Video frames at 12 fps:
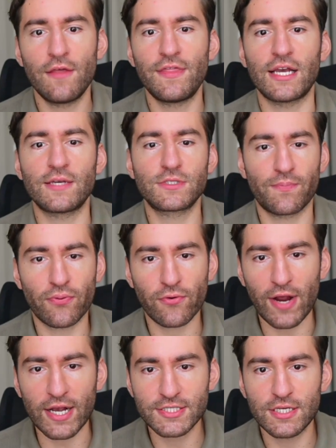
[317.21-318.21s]
They're
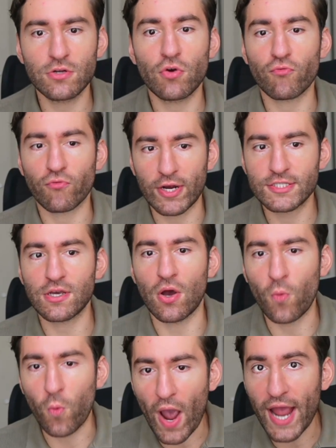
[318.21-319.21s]
suppressing risk
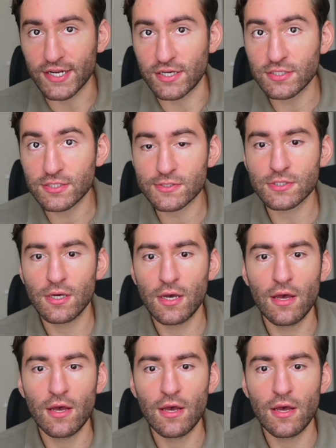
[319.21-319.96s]
awareness